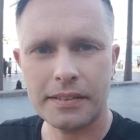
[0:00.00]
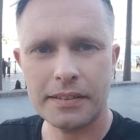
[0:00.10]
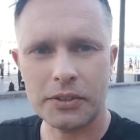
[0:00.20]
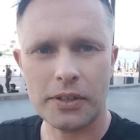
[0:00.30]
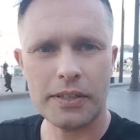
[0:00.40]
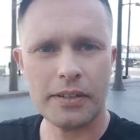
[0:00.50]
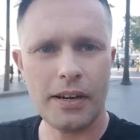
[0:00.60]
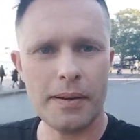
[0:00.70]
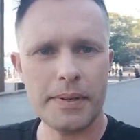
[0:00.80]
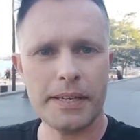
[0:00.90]
So
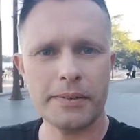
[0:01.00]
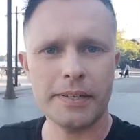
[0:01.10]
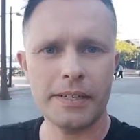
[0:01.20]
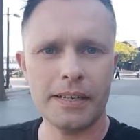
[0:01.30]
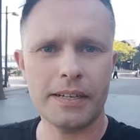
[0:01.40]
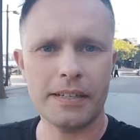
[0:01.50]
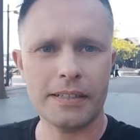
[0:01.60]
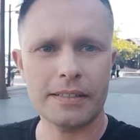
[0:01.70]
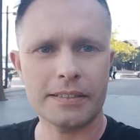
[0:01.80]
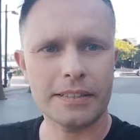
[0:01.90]
I'm here in
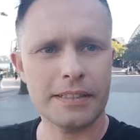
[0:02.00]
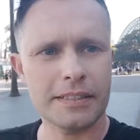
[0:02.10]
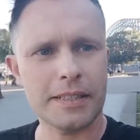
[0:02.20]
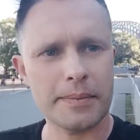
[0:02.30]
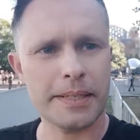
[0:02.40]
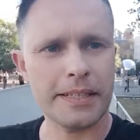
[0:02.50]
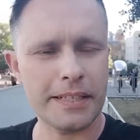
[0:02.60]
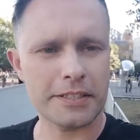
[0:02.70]
Sydney CBD.